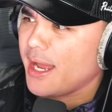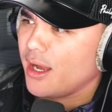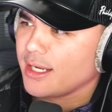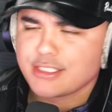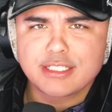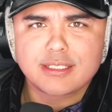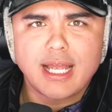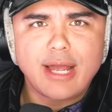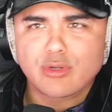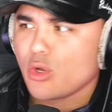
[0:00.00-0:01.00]
I
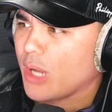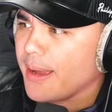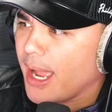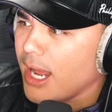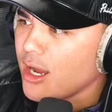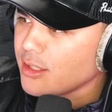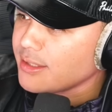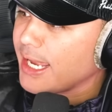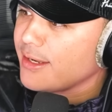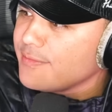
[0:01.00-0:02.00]
don't know. I
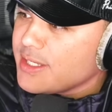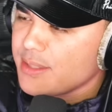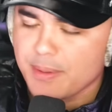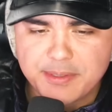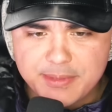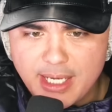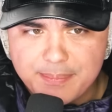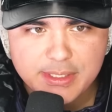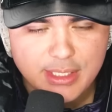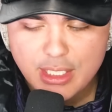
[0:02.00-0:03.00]
can't even keep up
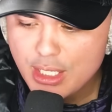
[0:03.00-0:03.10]
sometimes.